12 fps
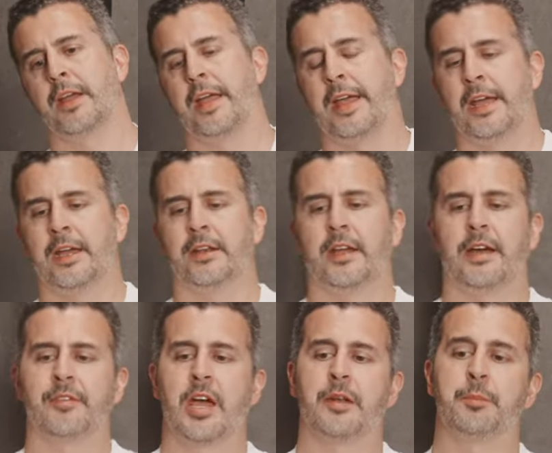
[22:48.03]
And
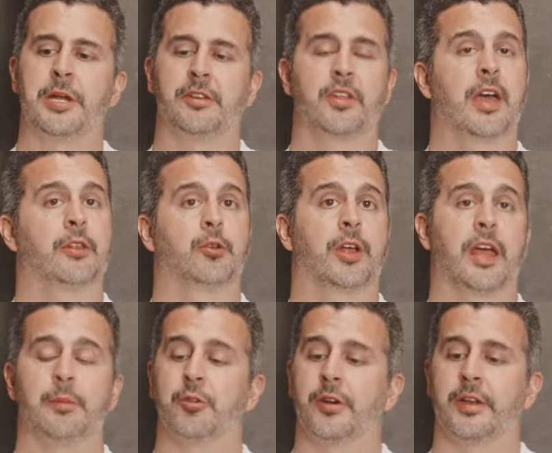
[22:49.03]
I've got a big tether
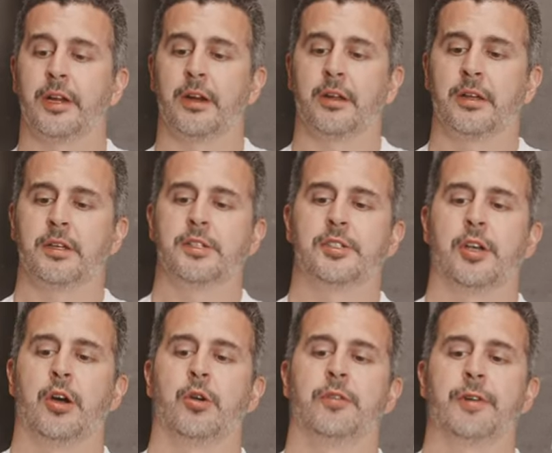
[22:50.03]
cable in here.
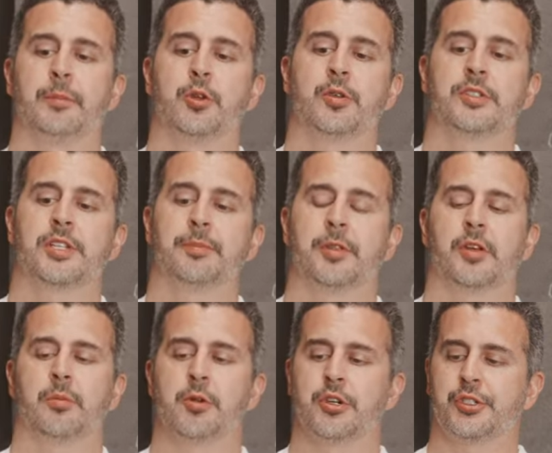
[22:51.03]
So if I'm doing something
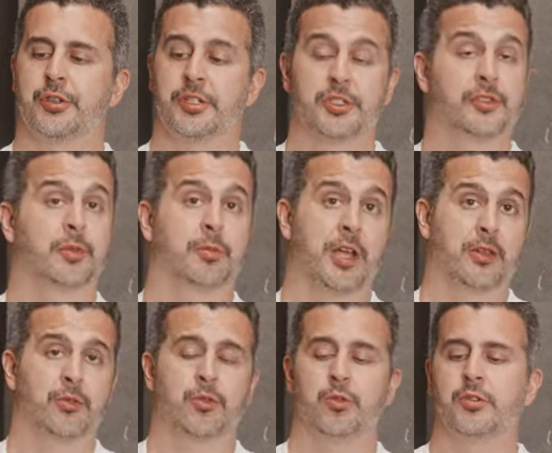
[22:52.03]
commercial, this is from
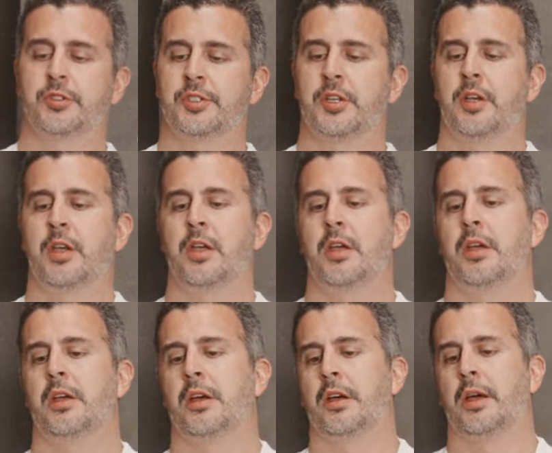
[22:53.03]
Tether Tools,
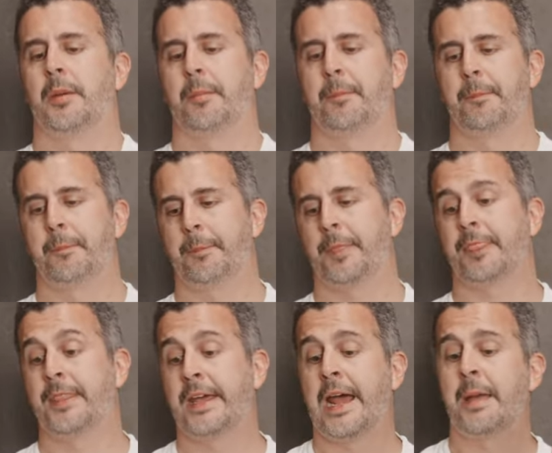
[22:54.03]

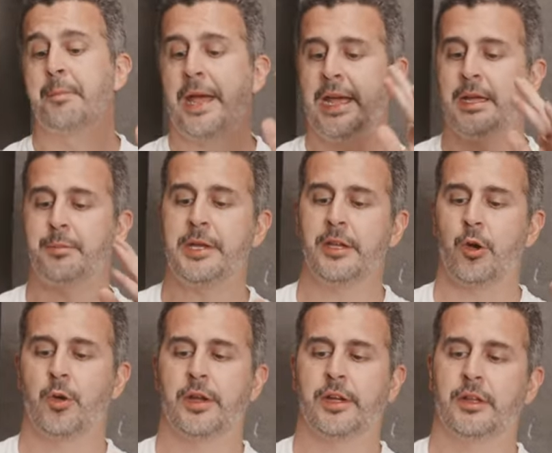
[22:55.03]
then I may be
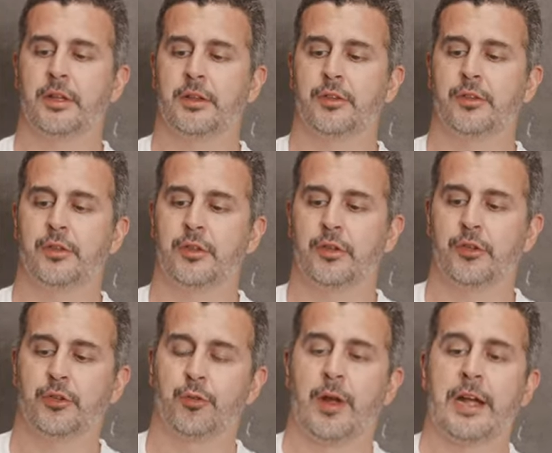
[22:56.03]
going
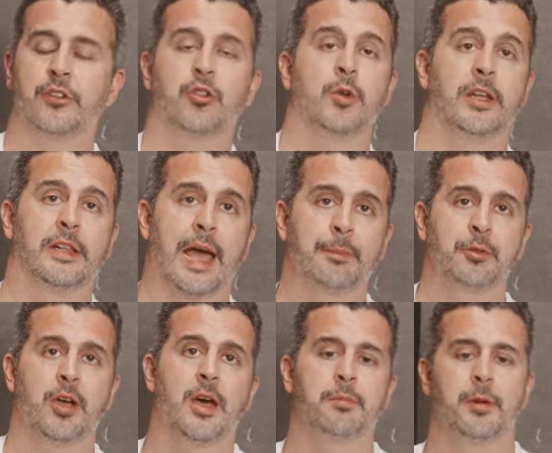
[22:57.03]
direct to a
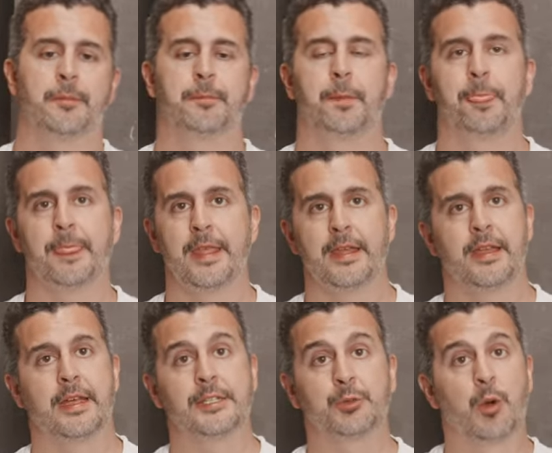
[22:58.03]
laptop
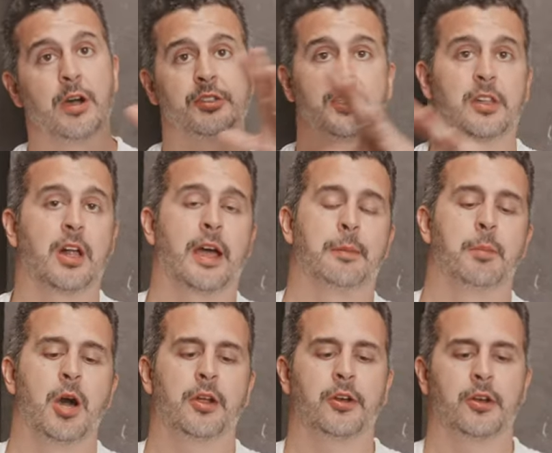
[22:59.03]
as well as a client
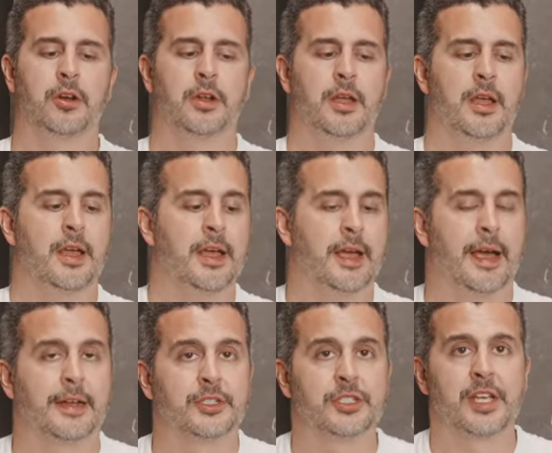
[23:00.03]
monitor
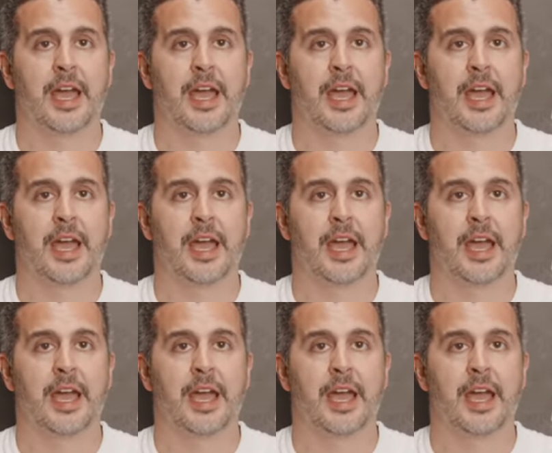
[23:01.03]
and just